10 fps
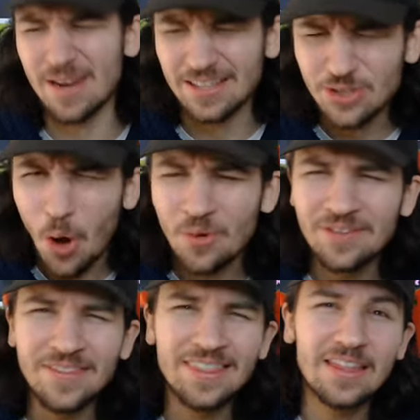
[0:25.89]
and I don't
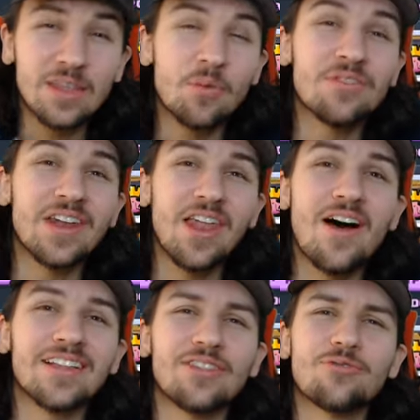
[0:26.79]
even think that we've
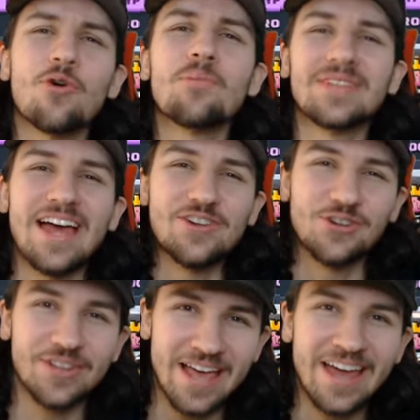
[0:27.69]
unlocked its full
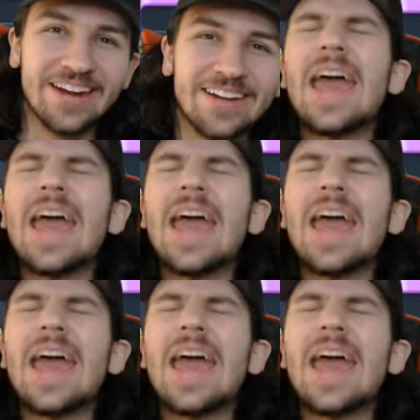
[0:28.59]
potential yet.